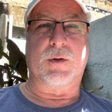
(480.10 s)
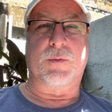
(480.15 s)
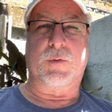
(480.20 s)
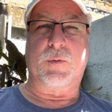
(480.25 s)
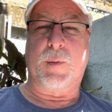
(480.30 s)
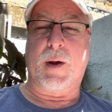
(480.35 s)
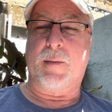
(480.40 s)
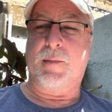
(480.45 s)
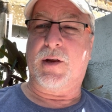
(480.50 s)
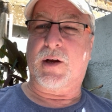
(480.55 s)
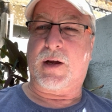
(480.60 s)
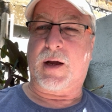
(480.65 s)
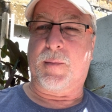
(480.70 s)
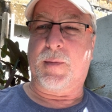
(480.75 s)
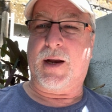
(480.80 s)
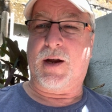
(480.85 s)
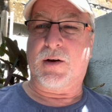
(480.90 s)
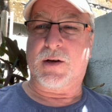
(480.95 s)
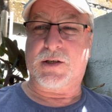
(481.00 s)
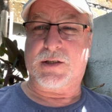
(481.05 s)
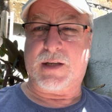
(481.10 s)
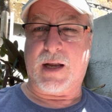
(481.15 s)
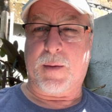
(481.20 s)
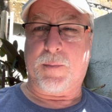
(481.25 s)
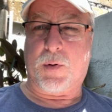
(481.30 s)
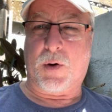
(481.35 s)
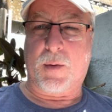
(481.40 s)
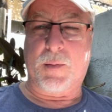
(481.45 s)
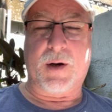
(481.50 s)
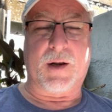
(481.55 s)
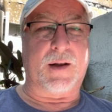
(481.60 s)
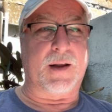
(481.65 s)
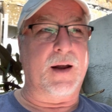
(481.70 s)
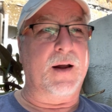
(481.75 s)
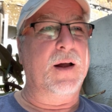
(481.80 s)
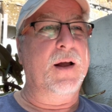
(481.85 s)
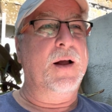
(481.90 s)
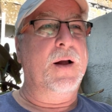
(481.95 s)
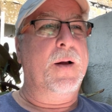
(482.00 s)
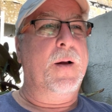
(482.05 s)
maybe they're coming here to stay permanently.
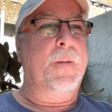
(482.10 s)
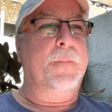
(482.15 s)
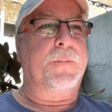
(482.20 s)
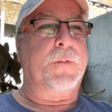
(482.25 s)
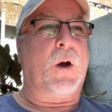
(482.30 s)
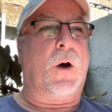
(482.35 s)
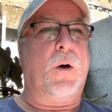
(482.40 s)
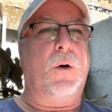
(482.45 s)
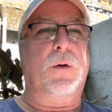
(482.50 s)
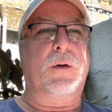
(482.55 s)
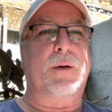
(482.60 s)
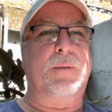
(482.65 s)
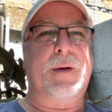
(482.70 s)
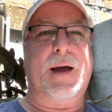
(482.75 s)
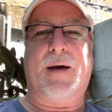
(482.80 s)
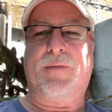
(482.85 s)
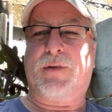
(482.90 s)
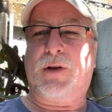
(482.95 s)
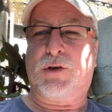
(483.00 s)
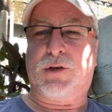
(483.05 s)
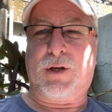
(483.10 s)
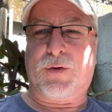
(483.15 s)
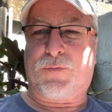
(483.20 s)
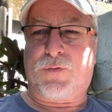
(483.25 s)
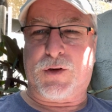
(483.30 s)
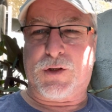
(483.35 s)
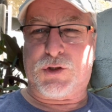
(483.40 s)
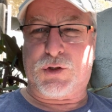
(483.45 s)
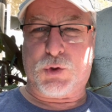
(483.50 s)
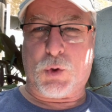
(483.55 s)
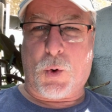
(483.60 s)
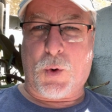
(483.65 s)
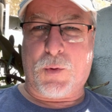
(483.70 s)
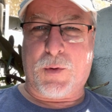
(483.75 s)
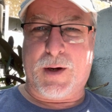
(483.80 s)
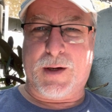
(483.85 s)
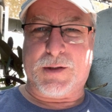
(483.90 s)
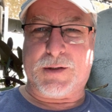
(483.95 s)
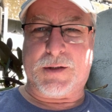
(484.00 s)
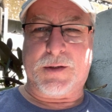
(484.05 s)
All of them have their different
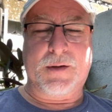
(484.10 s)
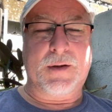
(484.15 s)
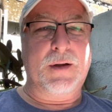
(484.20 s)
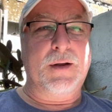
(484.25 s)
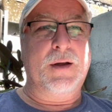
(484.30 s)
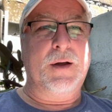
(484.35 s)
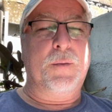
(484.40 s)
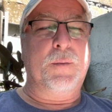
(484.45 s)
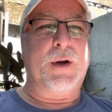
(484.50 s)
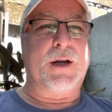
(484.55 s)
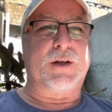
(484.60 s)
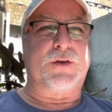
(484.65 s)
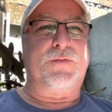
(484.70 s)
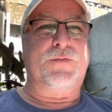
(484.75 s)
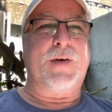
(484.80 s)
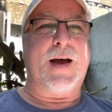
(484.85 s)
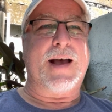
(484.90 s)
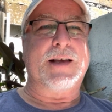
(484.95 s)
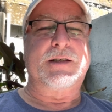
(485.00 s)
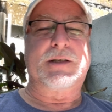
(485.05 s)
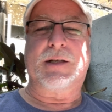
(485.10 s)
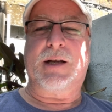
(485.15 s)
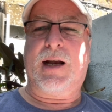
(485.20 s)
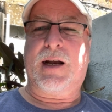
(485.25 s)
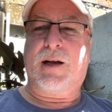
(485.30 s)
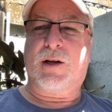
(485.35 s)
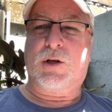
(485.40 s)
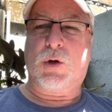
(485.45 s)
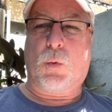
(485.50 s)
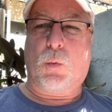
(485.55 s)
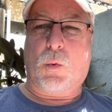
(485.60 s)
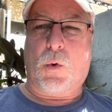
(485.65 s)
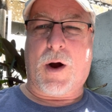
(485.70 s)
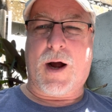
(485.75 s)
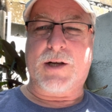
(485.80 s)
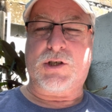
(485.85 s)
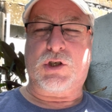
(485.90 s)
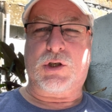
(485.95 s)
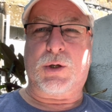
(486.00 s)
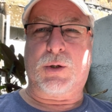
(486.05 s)
stories. But it's fascinating to
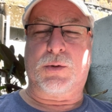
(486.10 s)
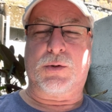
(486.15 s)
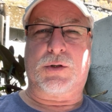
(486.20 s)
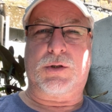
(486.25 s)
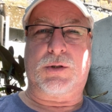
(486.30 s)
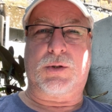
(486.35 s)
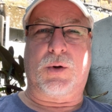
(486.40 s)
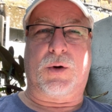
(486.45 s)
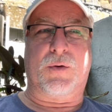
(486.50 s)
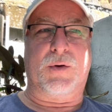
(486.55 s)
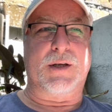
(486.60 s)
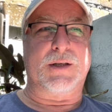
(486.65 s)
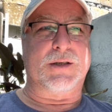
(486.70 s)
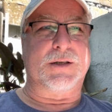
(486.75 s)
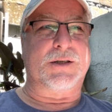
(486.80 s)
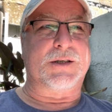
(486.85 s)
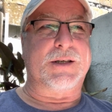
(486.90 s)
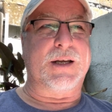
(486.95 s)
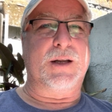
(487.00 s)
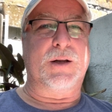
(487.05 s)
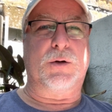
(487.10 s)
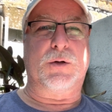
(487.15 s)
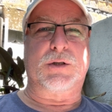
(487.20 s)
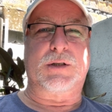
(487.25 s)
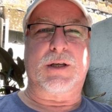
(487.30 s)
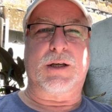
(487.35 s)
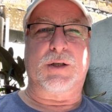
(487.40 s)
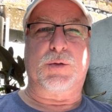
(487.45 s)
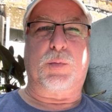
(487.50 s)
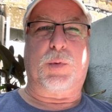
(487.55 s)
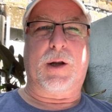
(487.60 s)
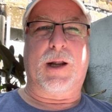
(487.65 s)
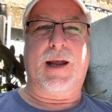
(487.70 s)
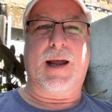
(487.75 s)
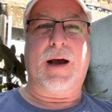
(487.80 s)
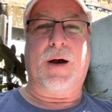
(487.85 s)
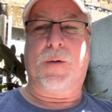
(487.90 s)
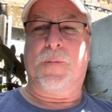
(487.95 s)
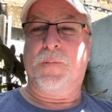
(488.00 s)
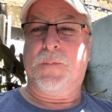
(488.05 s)
watch those stories and see those things play
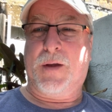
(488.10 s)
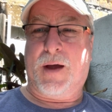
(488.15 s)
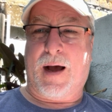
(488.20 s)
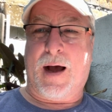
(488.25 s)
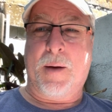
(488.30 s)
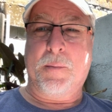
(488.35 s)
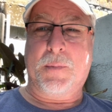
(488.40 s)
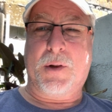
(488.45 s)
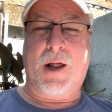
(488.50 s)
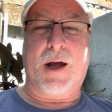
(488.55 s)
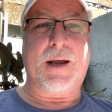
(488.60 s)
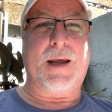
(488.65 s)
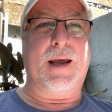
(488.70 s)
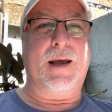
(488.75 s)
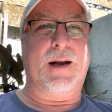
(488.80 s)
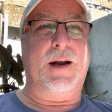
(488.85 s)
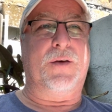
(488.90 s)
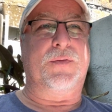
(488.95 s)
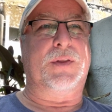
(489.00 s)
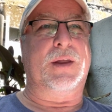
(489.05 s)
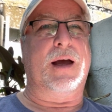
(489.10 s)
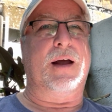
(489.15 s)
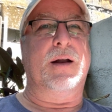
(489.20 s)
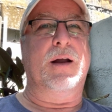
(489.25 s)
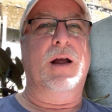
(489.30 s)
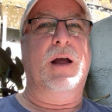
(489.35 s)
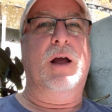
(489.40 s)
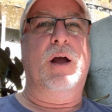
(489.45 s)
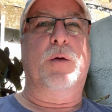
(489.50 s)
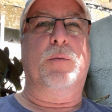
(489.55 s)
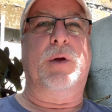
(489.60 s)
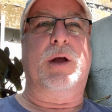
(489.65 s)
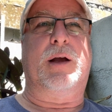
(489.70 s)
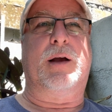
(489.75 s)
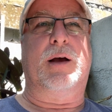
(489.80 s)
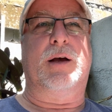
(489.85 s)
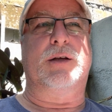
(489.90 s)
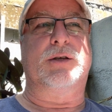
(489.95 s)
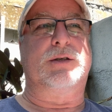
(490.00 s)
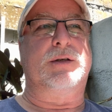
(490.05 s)
out. I'm lucky enough that
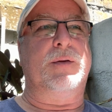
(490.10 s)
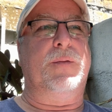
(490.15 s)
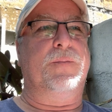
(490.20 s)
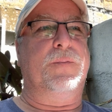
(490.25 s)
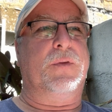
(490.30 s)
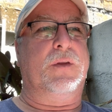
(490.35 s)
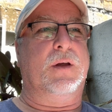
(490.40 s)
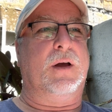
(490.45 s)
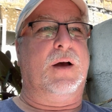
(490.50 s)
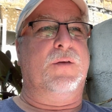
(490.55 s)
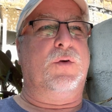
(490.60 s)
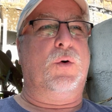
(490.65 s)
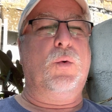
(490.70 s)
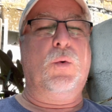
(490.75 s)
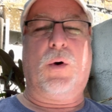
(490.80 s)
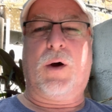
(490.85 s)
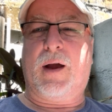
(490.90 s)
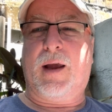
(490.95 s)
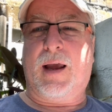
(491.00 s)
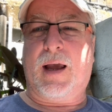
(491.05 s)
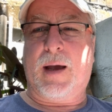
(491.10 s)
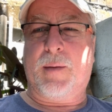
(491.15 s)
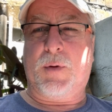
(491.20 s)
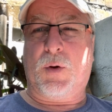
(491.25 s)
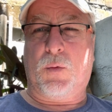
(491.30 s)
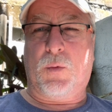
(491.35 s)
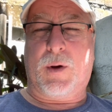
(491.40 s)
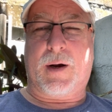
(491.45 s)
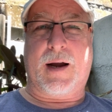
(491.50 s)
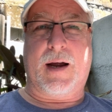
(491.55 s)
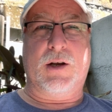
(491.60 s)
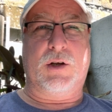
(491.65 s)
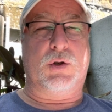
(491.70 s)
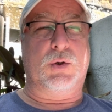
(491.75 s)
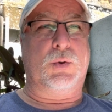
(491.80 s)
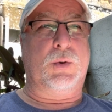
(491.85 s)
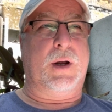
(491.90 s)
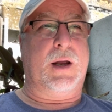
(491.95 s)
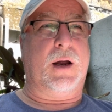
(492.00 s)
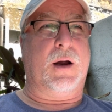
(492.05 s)
because of who I am and what I
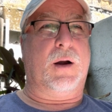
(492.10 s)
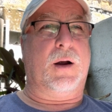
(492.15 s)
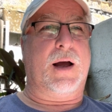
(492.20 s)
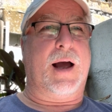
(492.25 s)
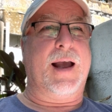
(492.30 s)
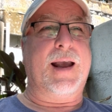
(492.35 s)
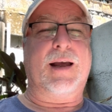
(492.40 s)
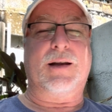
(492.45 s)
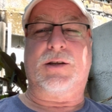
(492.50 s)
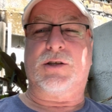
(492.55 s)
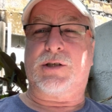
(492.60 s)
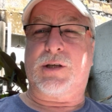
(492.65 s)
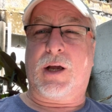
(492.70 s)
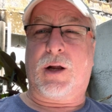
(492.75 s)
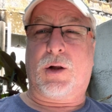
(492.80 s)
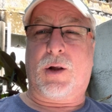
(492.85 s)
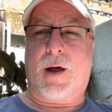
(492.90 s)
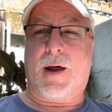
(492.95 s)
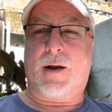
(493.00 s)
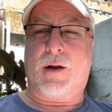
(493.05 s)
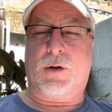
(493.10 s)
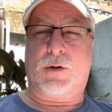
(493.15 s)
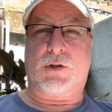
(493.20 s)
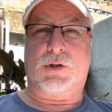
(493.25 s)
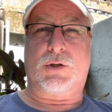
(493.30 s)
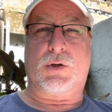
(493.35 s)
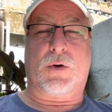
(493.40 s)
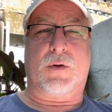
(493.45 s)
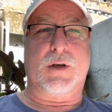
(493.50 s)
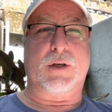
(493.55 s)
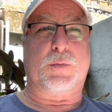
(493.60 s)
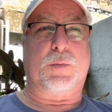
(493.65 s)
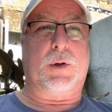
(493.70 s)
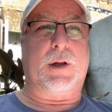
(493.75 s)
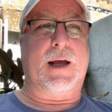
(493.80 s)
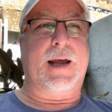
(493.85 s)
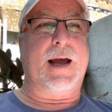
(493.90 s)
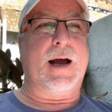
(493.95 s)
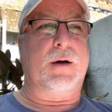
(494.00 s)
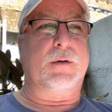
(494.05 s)
do here, I get to see a lot of those stories
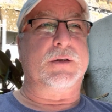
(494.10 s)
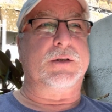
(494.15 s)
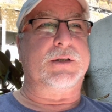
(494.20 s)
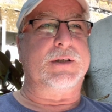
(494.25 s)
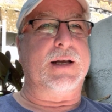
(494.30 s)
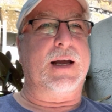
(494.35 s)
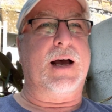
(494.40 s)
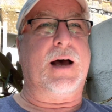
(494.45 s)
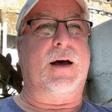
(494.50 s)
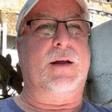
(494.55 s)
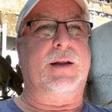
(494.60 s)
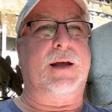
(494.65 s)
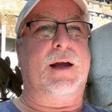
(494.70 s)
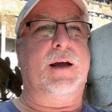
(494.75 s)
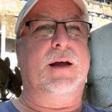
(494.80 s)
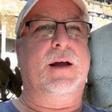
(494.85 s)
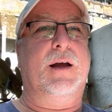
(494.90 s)
play out and see how they